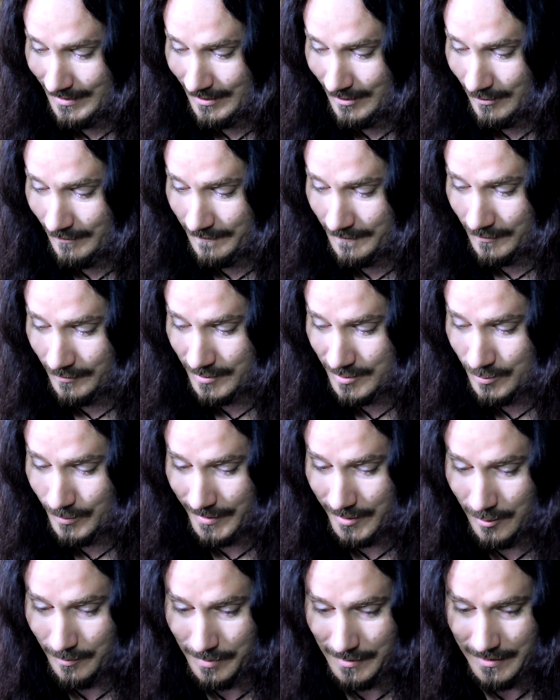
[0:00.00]
Of course,
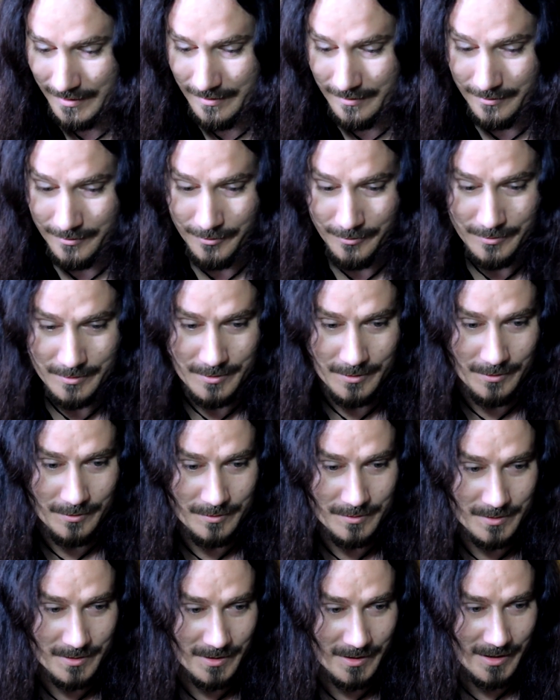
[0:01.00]
when you play the new
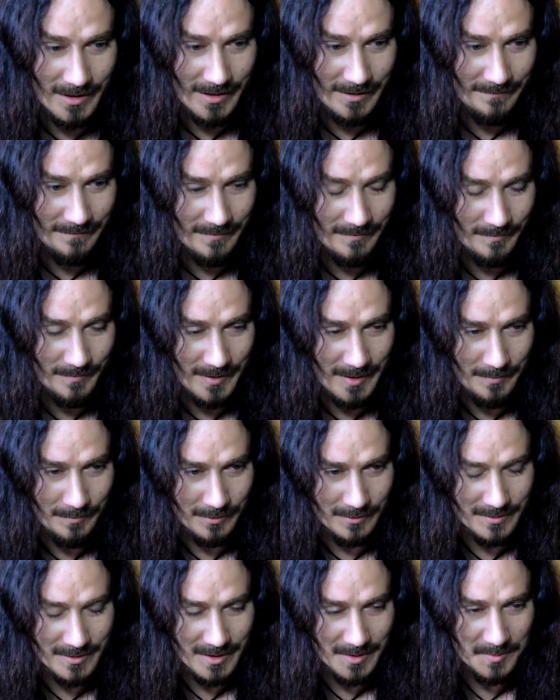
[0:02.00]
songs live,
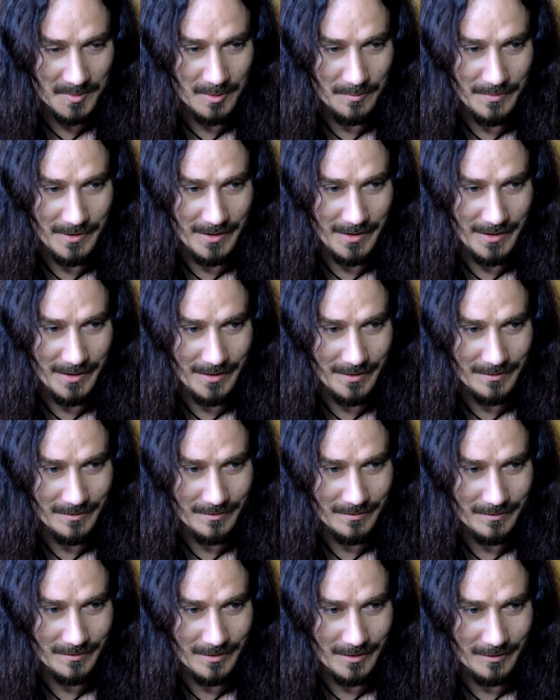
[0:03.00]
people seem to be
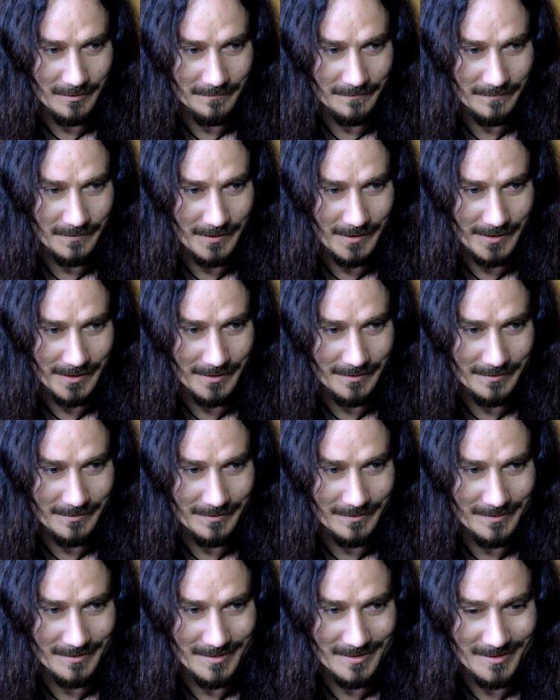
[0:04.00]
kind of like
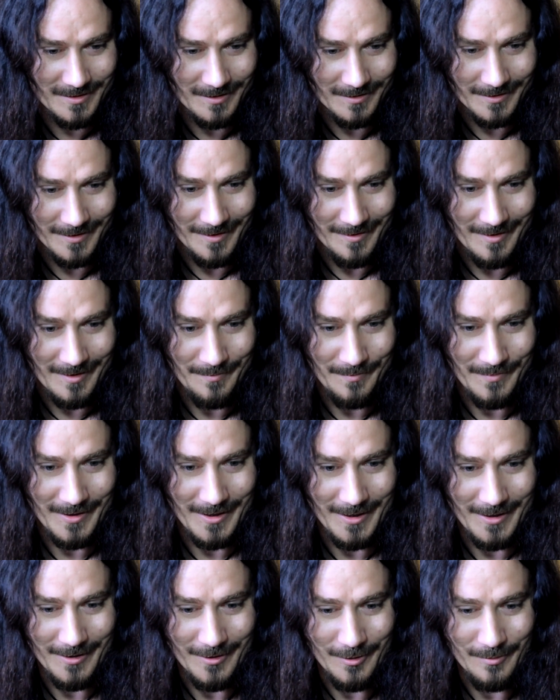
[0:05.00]
sucking them
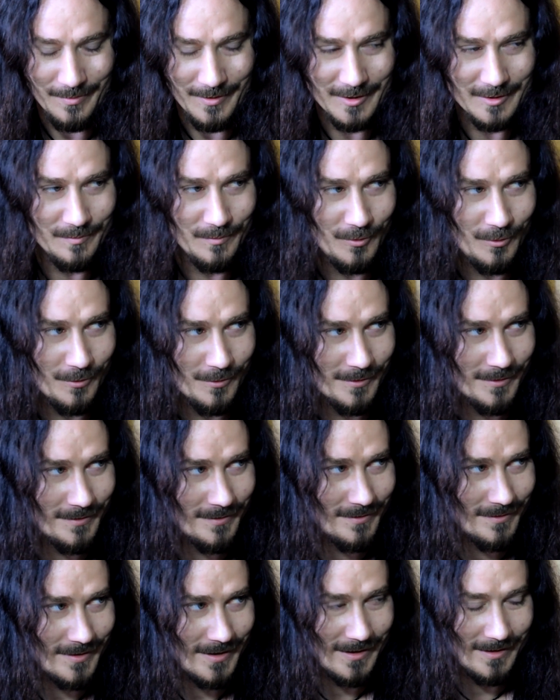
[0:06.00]
in a bit more
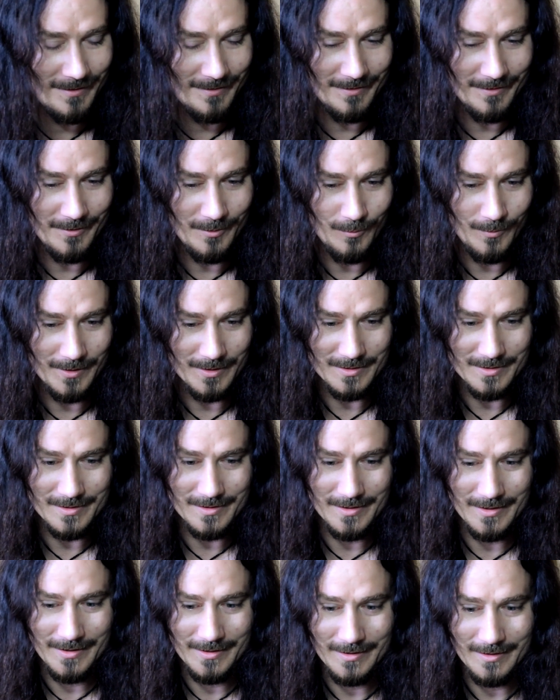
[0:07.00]
than the ones
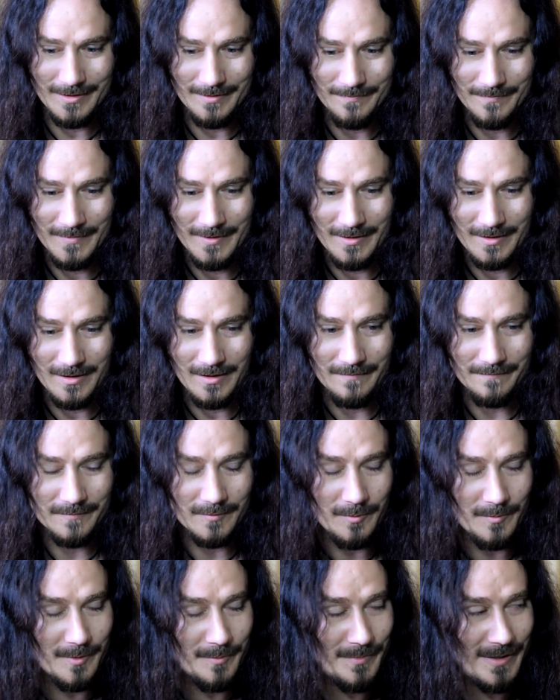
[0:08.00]
that come
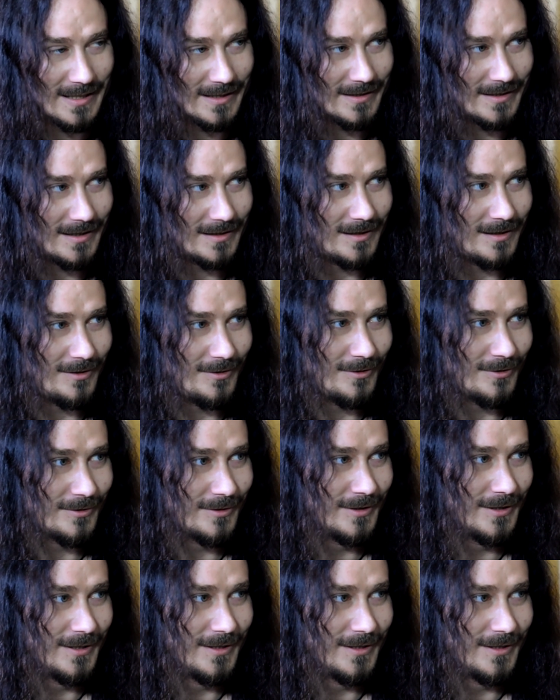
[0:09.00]
from the back catalog.